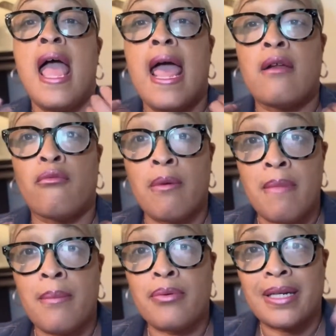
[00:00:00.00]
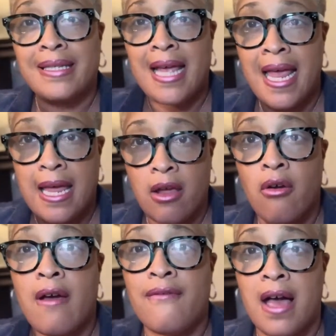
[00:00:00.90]
and remember to take
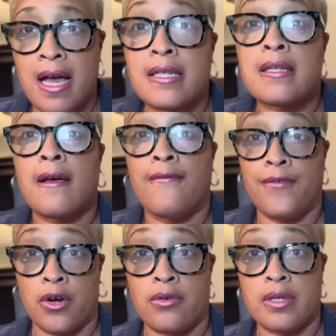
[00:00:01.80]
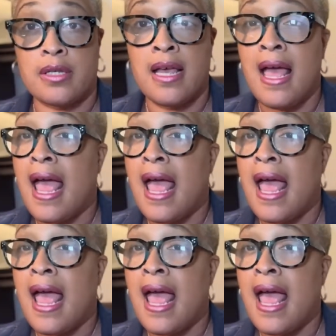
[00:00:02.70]
care of us first.